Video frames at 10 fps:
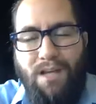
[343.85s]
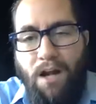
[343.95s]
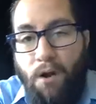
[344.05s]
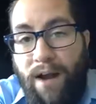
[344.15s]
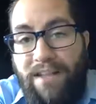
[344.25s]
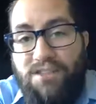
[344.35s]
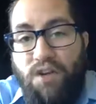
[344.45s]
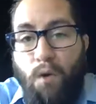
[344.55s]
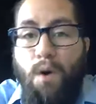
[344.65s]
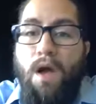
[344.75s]
All right,
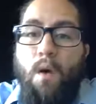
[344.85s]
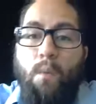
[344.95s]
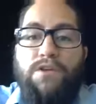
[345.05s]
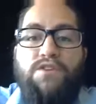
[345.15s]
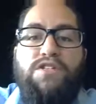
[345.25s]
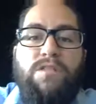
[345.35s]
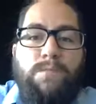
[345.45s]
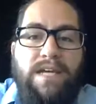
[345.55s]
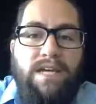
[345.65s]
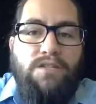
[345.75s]
so when you
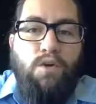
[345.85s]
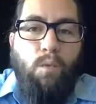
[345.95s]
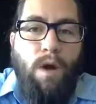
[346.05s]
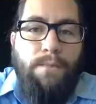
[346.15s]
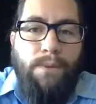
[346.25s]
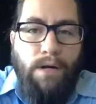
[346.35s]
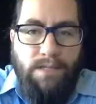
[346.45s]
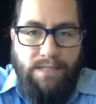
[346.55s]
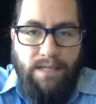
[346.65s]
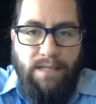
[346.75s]
speak to one
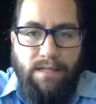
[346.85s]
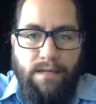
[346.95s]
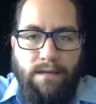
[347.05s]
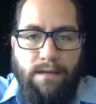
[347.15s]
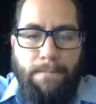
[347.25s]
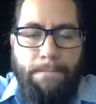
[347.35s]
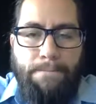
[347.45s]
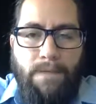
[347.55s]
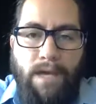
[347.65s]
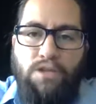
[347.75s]
person,
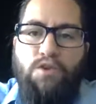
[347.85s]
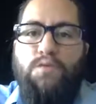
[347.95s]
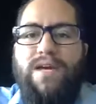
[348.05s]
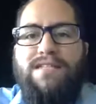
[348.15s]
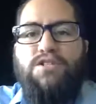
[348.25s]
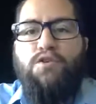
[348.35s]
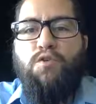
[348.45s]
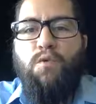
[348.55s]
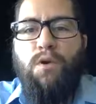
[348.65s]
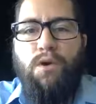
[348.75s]
you get
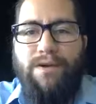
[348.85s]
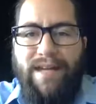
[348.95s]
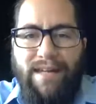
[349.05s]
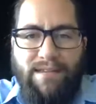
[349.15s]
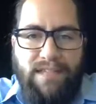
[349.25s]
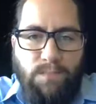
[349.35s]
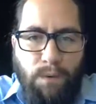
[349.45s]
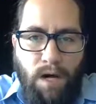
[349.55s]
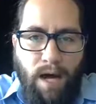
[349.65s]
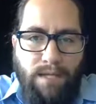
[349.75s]
to create this
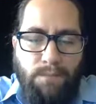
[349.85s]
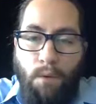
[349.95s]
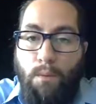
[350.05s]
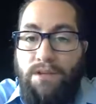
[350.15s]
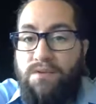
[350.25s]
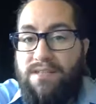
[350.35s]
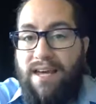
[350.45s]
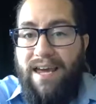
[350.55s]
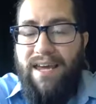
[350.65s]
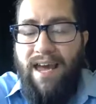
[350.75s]
bond. But when you
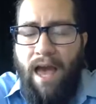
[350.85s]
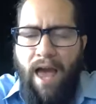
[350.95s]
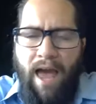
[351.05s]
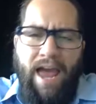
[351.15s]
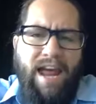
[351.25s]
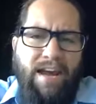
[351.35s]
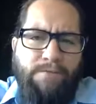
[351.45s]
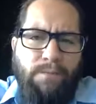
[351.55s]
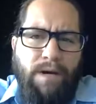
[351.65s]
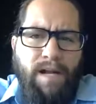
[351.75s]
say, hey
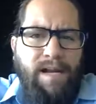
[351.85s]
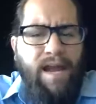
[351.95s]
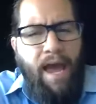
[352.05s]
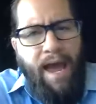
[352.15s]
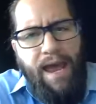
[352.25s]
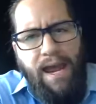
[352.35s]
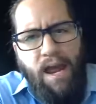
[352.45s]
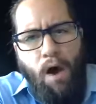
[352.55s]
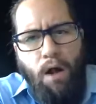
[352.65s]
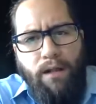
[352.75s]
everybody, hey
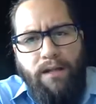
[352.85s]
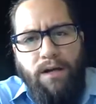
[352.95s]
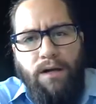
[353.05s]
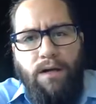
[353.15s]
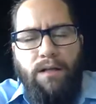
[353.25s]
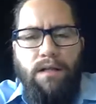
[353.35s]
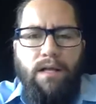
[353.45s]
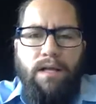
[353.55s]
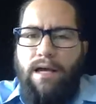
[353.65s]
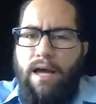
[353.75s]
all y'all,
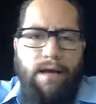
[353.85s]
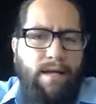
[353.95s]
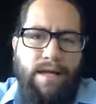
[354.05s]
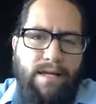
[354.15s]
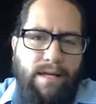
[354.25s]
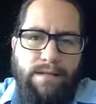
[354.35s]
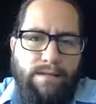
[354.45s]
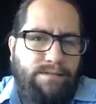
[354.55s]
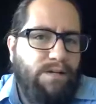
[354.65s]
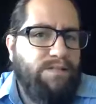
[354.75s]

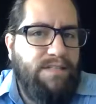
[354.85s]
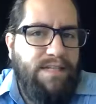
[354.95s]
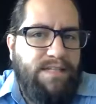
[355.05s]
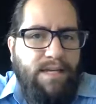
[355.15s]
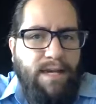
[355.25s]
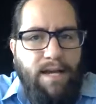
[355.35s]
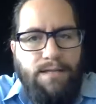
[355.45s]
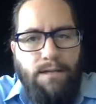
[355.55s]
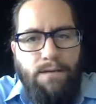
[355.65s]
there's a disconnect.